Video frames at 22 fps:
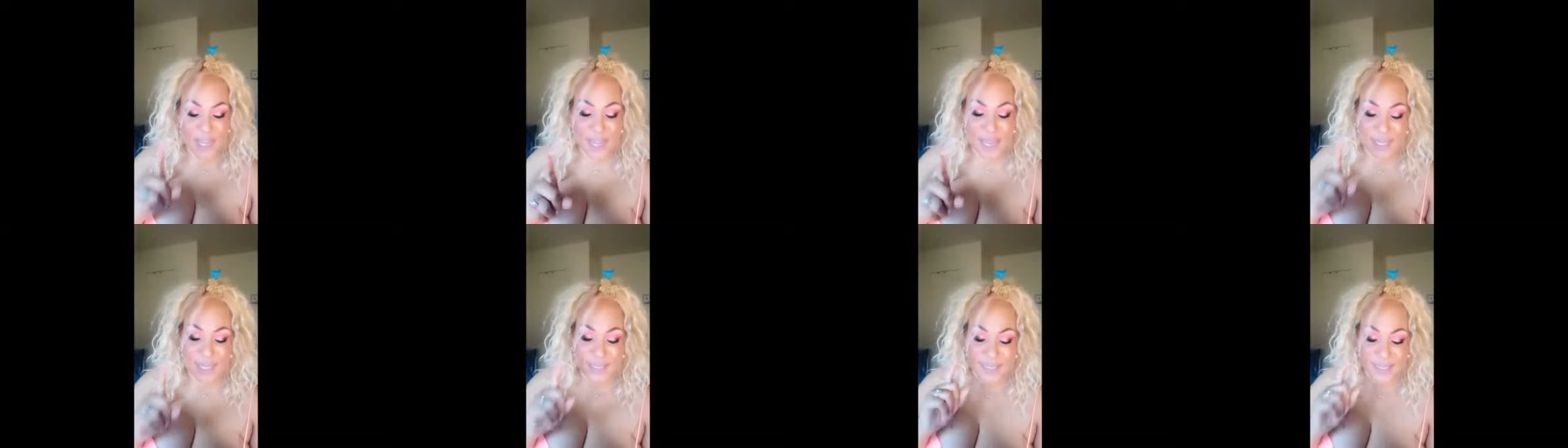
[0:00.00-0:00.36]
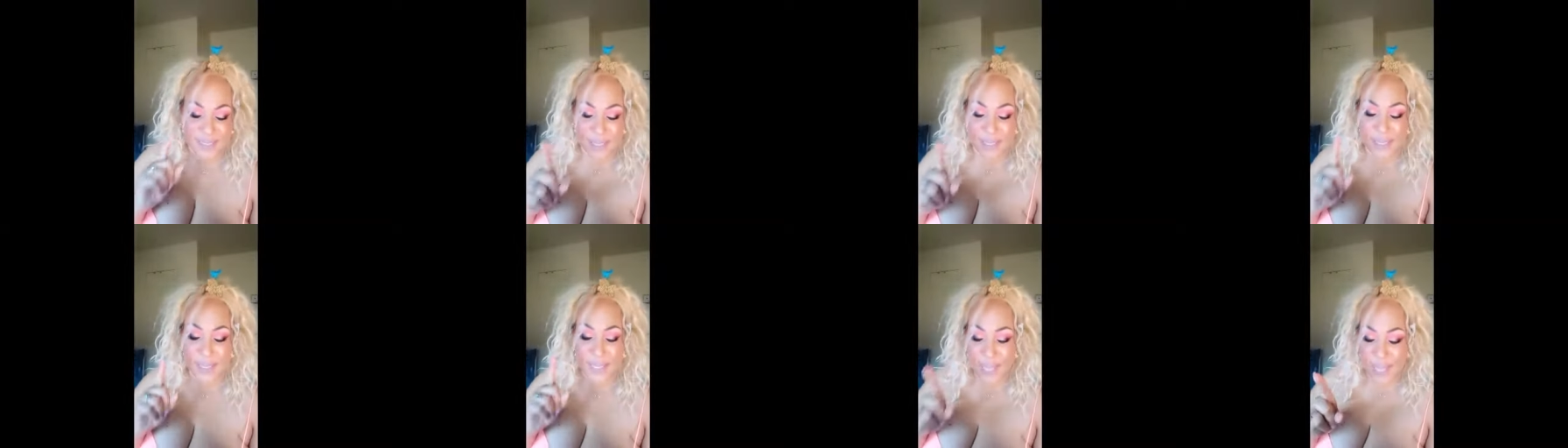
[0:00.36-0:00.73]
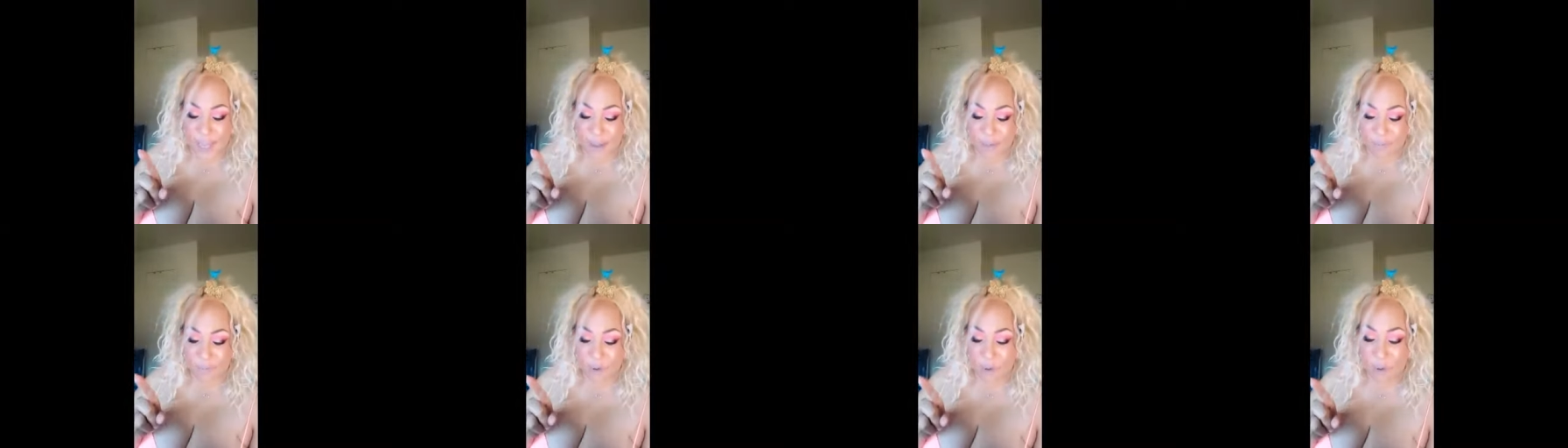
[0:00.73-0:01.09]
It's the
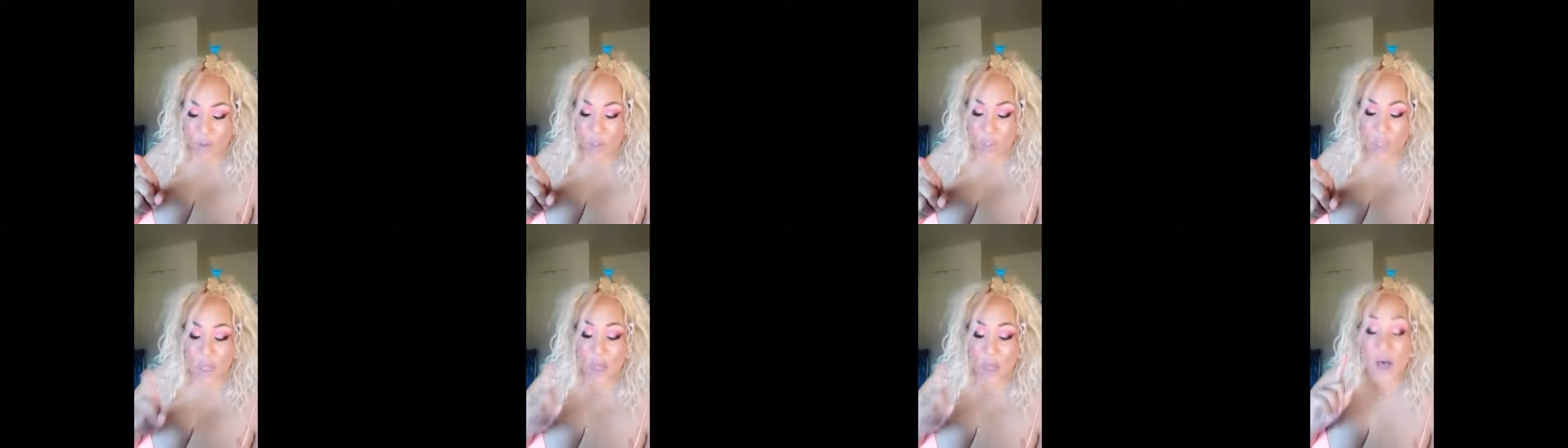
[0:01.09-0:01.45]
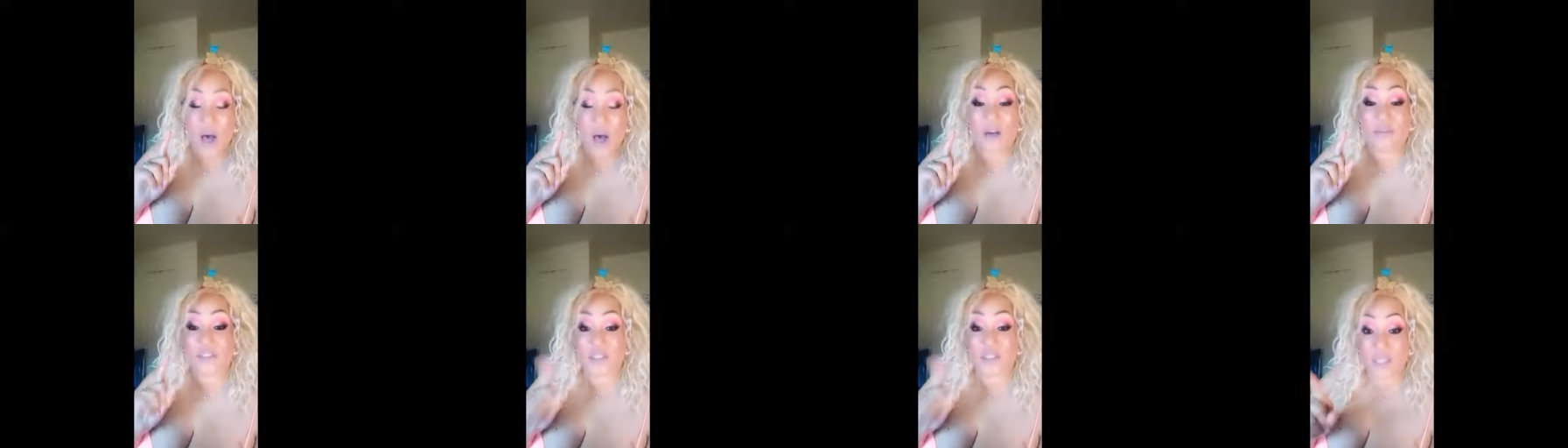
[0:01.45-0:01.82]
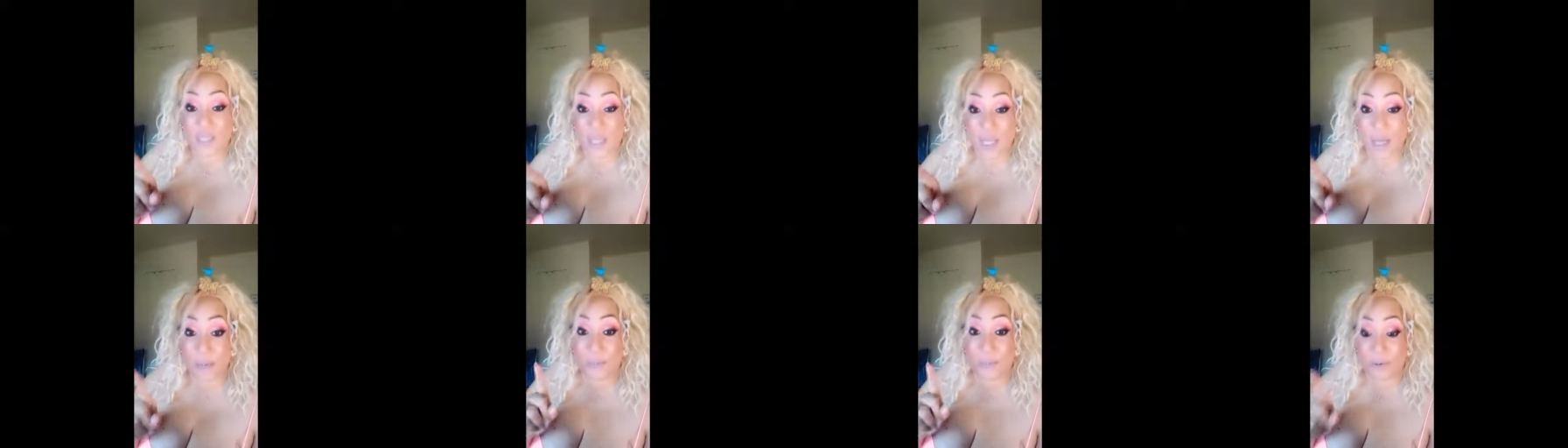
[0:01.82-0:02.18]
level of
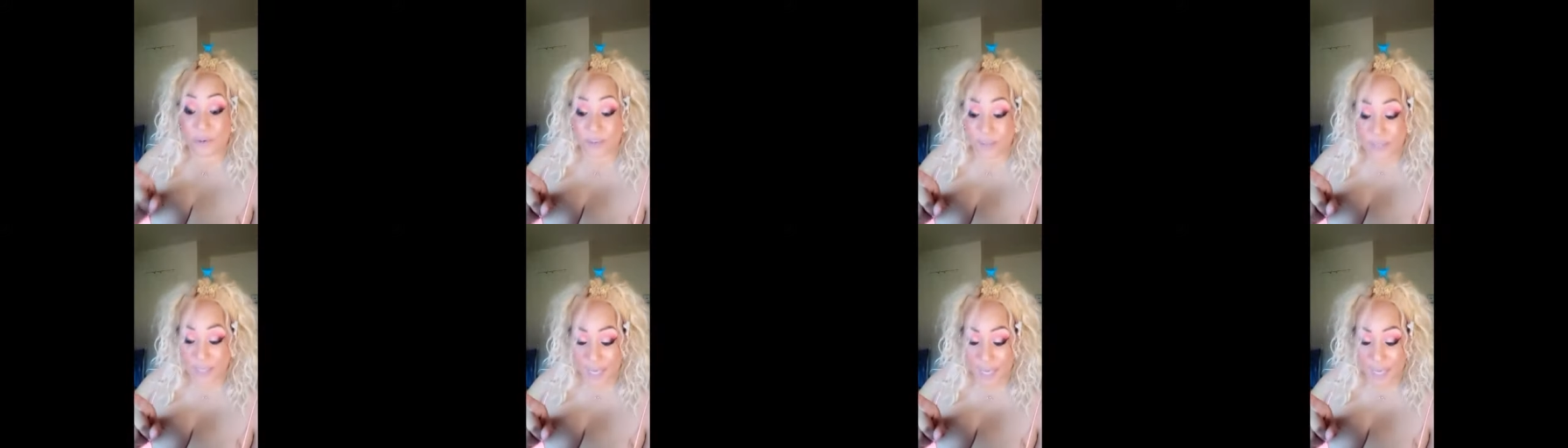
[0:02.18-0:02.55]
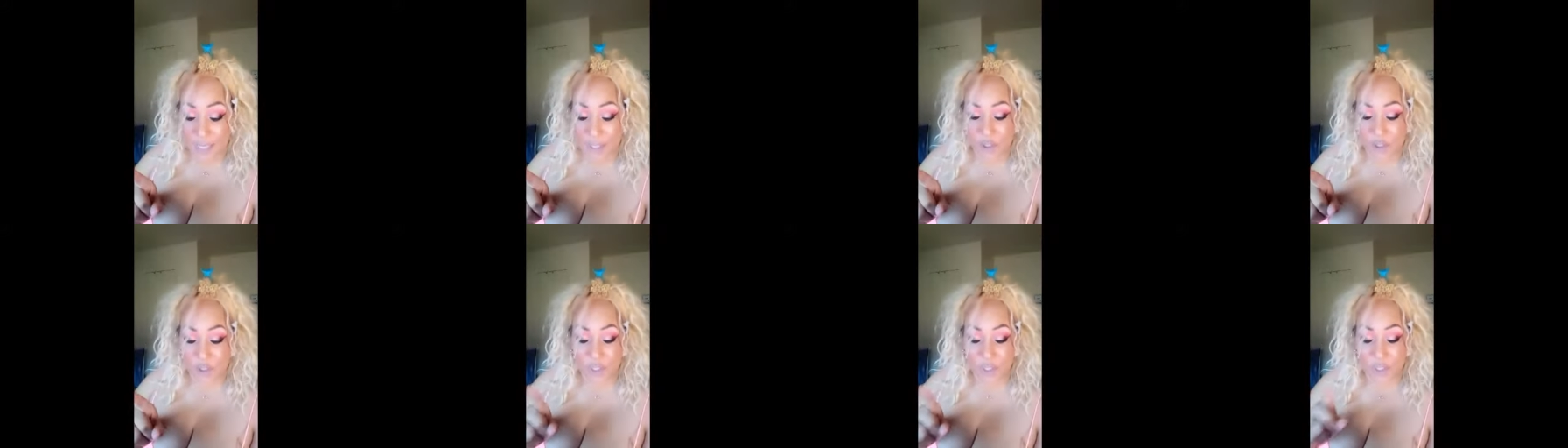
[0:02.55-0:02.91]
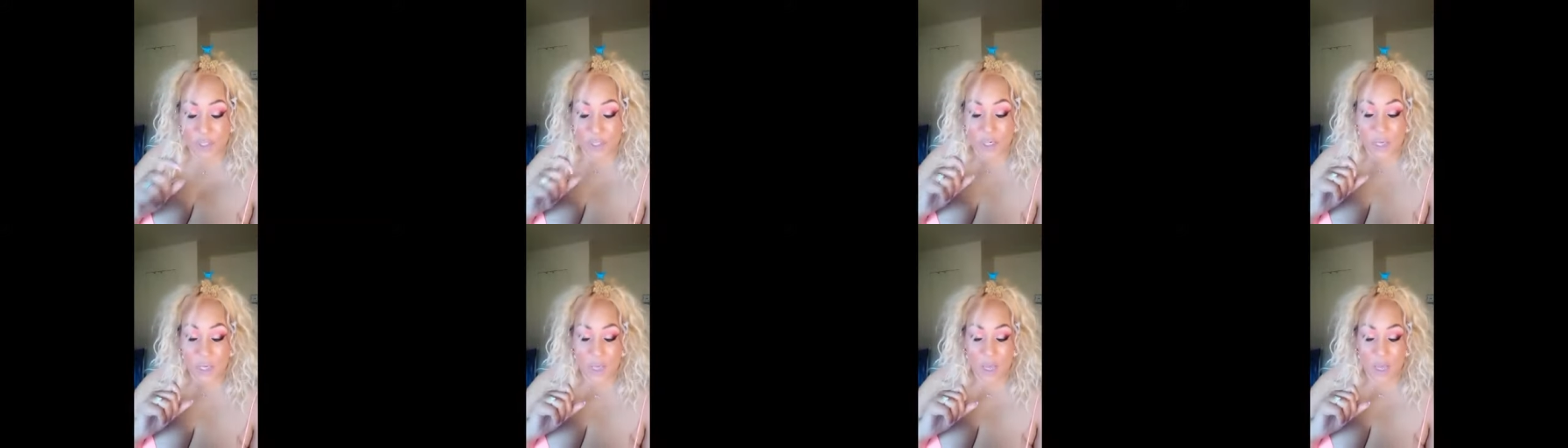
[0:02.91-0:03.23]
sun protection